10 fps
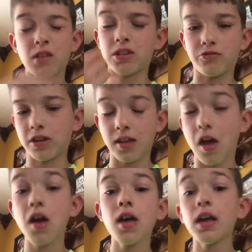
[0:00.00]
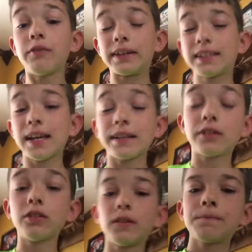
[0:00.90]

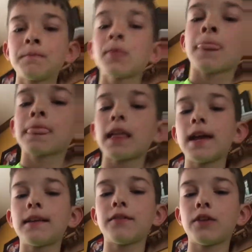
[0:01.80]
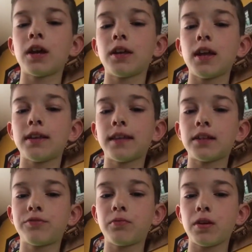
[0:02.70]
rectangle. And
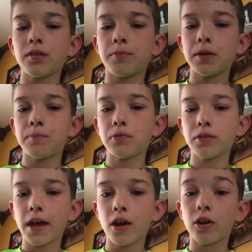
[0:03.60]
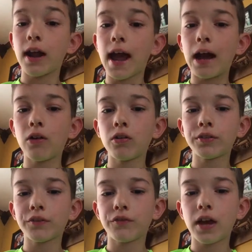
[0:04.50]
that's where the people that are out
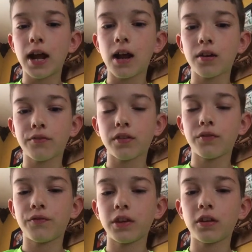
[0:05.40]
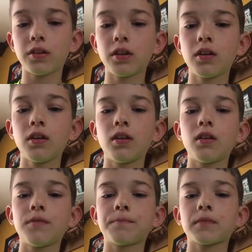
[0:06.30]
of the field
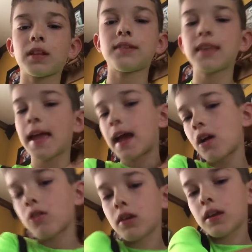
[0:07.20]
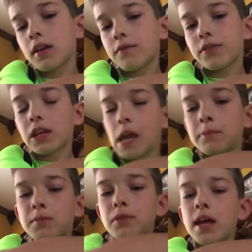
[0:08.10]
stay out if the
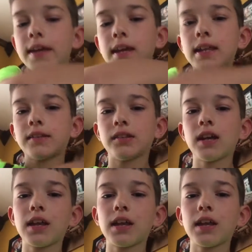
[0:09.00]
game's playing. And